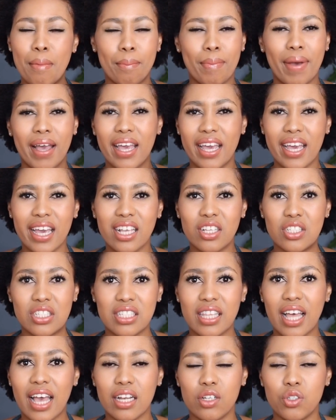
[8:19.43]
my hair
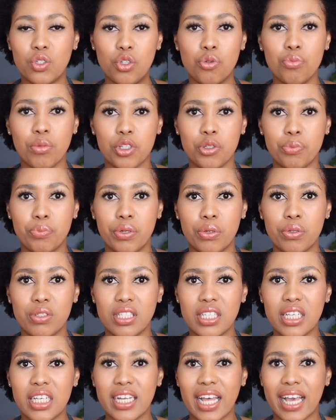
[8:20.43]
just had too much
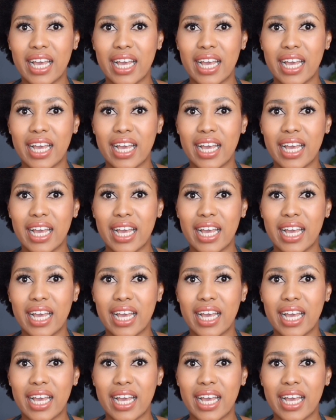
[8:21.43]
protein.